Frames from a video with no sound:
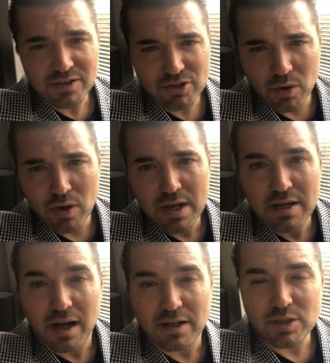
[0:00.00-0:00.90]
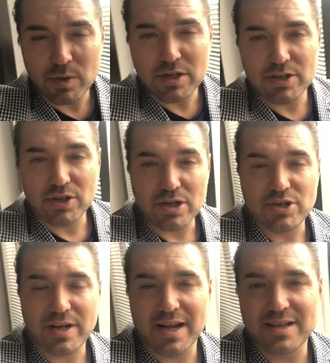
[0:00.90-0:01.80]
So I just wanted to encourage
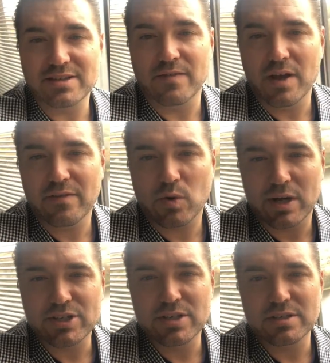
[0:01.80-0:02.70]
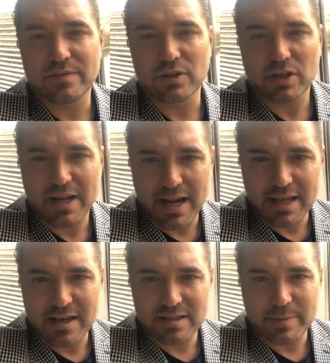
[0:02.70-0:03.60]
you guys, if you have questions, if you're looking at
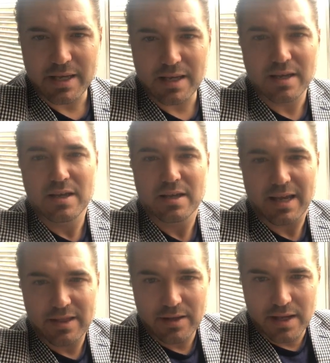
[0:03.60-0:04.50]
EXP and,